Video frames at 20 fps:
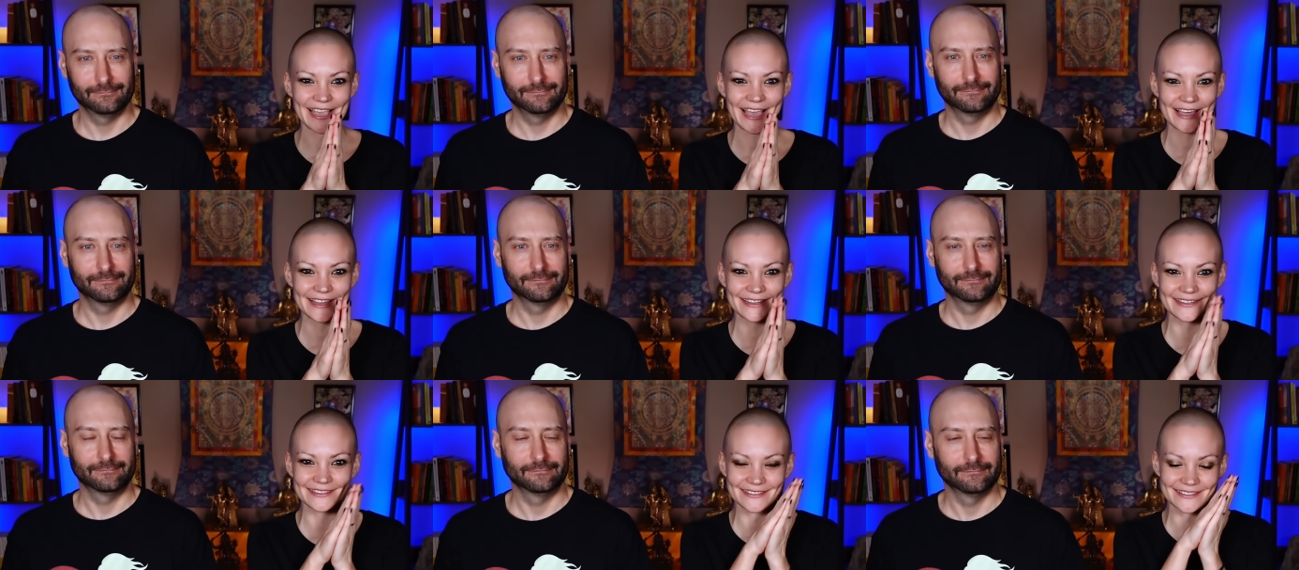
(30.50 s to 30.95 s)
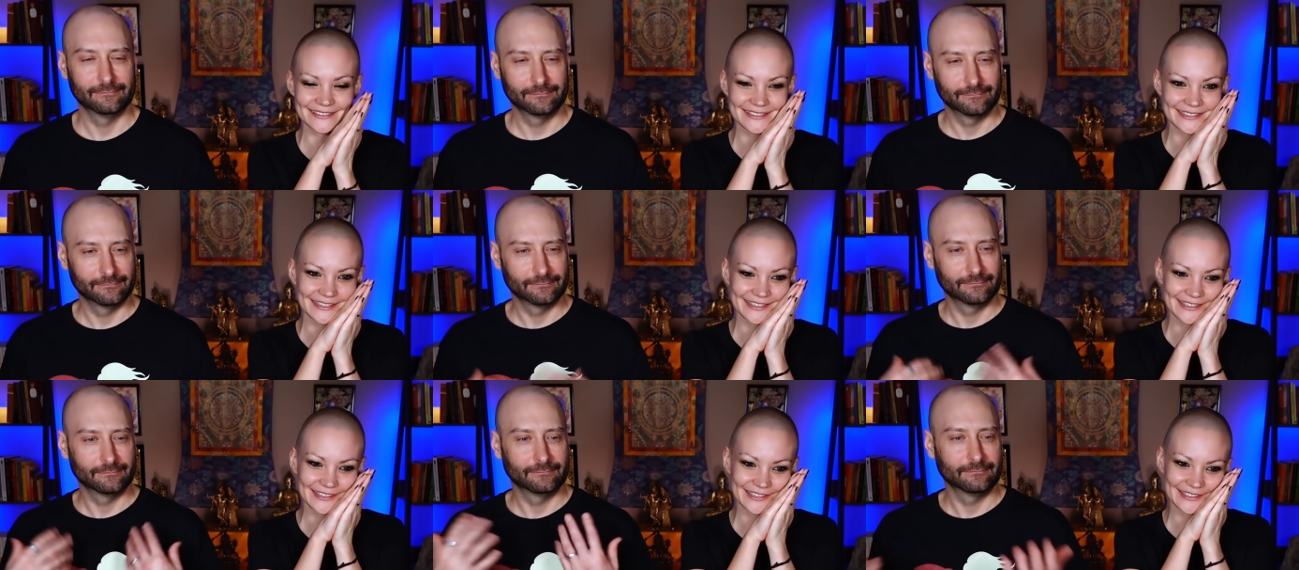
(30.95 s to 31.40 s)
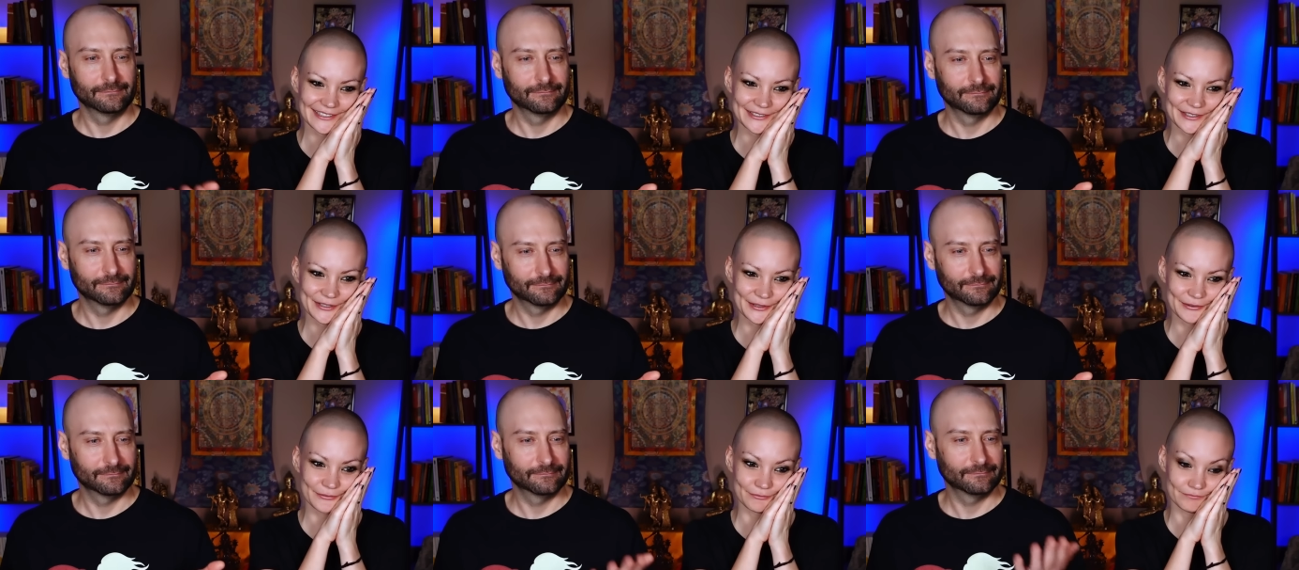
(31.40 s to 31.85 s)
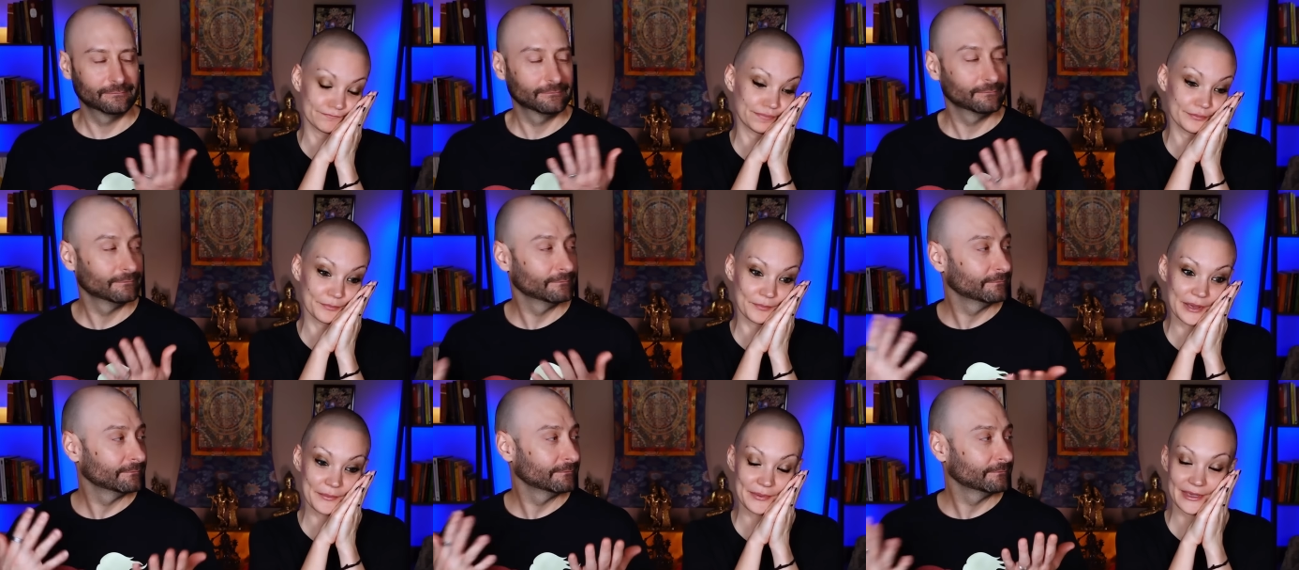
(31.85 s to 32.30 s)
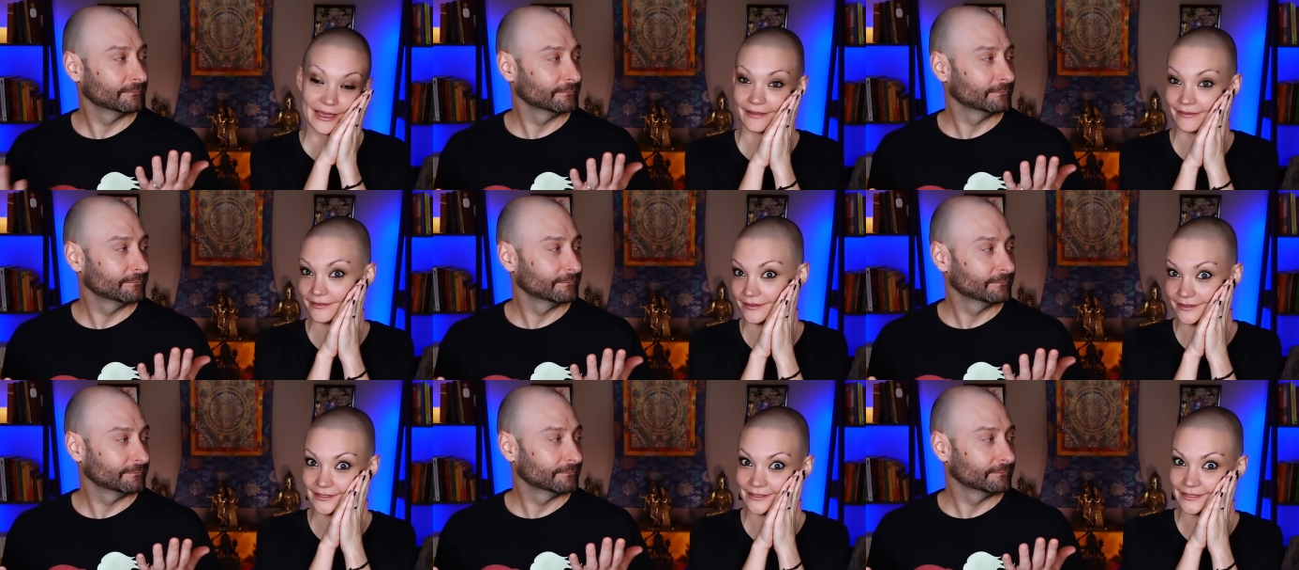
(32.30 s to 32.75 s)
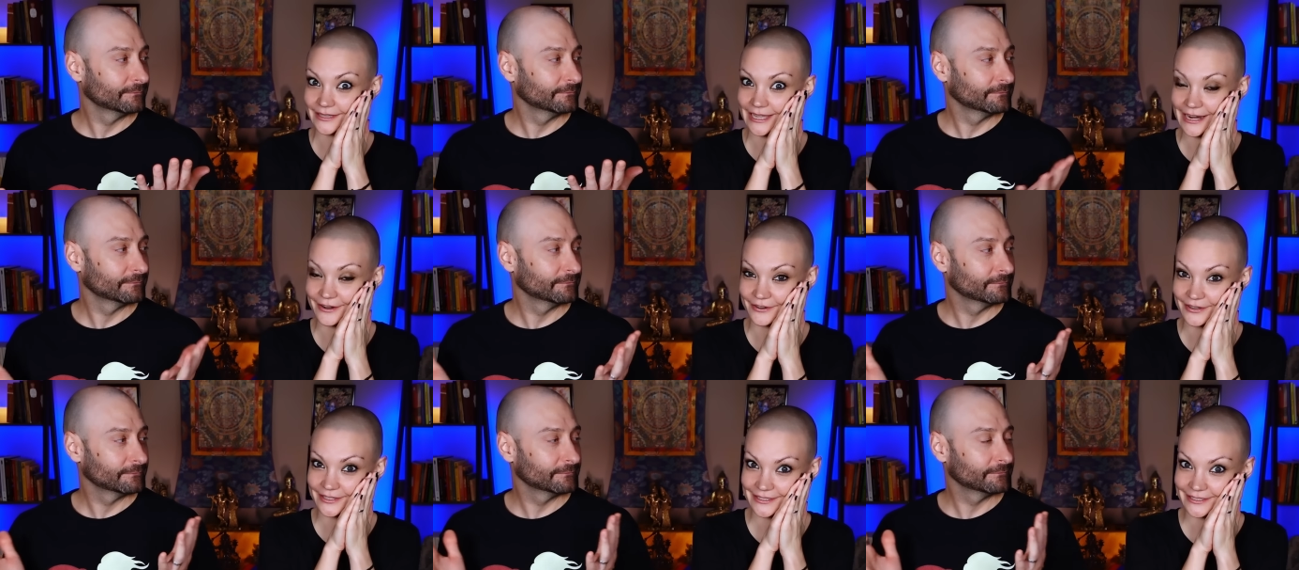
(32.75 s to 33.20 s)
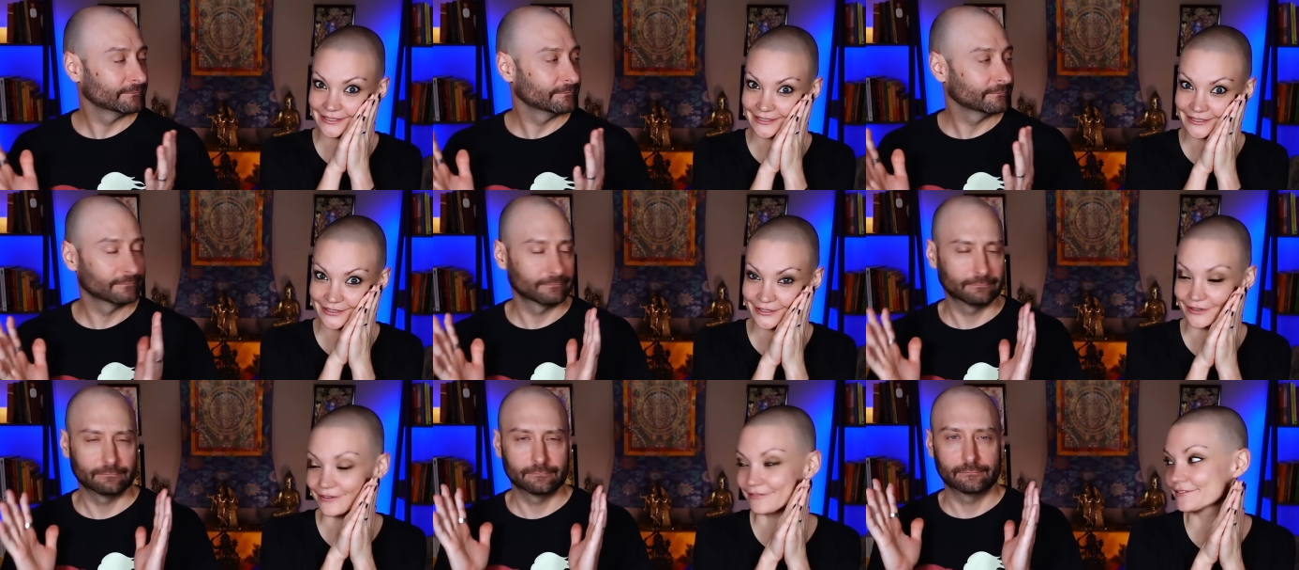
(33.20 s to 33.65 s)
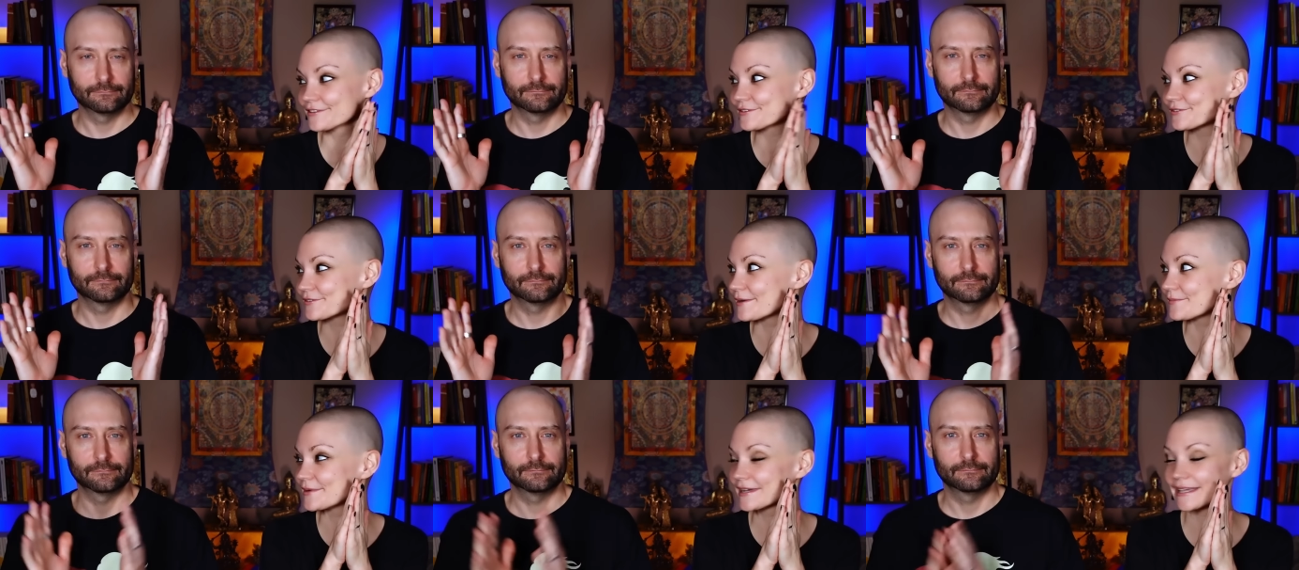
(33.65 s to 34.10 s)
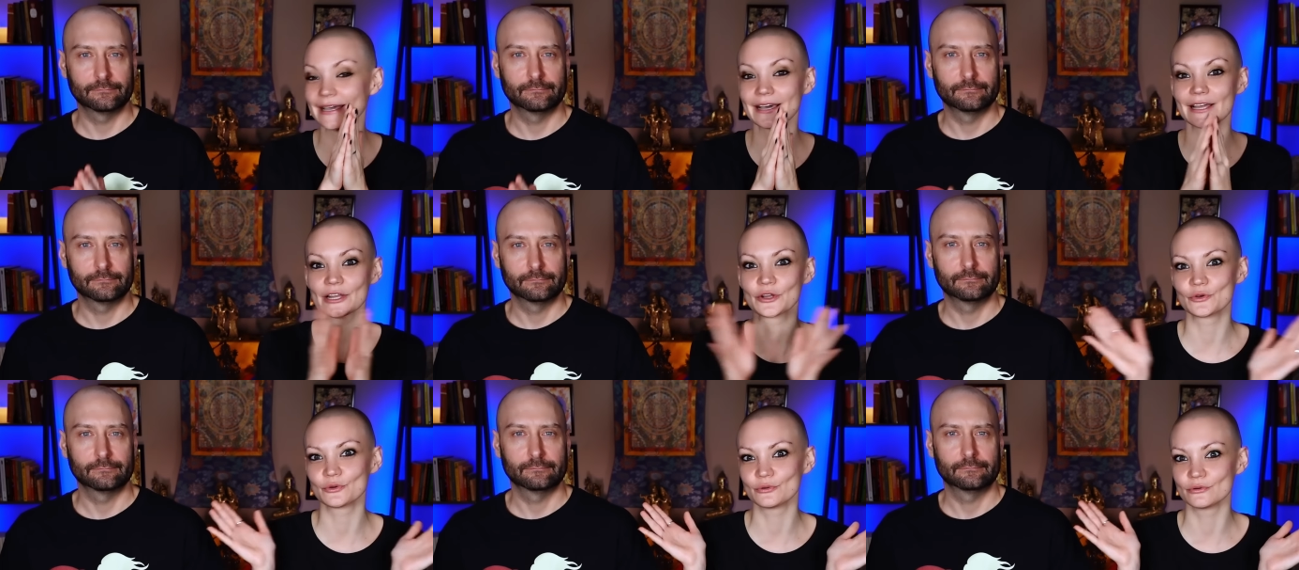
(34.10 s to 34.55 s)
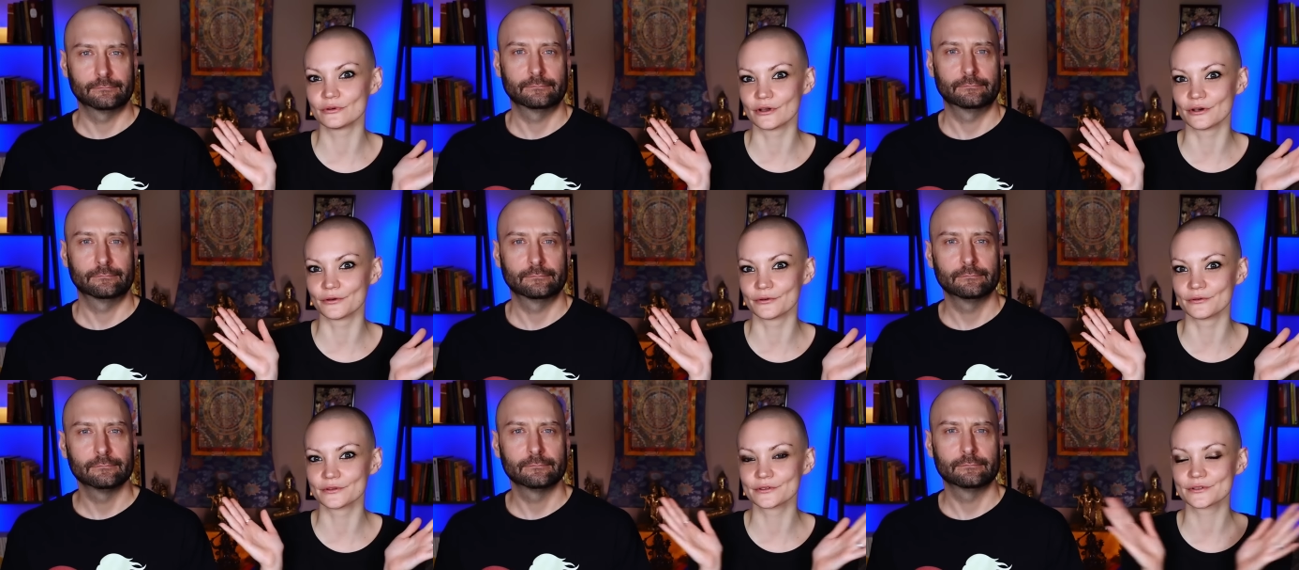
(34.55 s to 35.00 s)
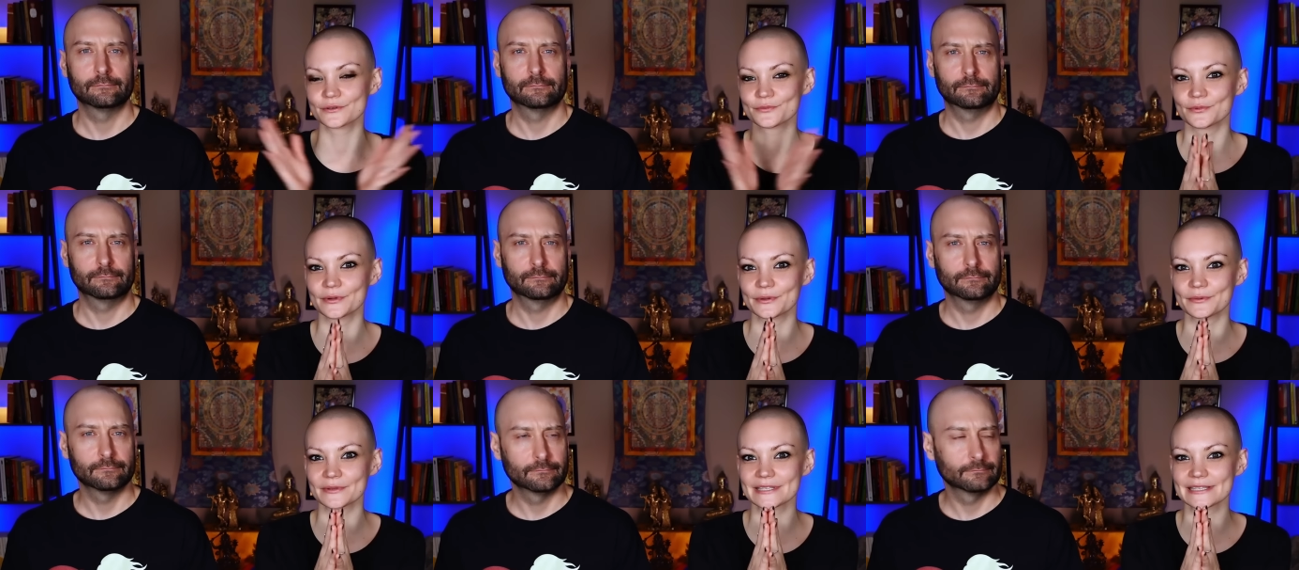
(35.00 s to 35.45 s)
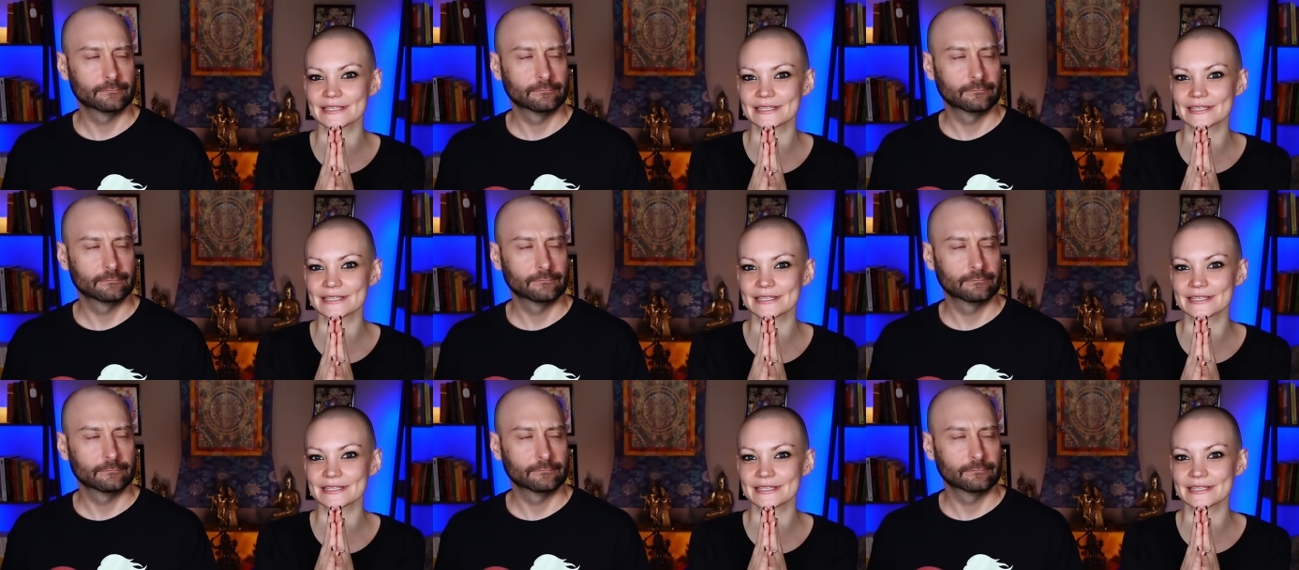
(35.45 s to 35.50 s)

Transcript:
Speaker 1: and maybe other characters of the Ramayana. Who knows? We will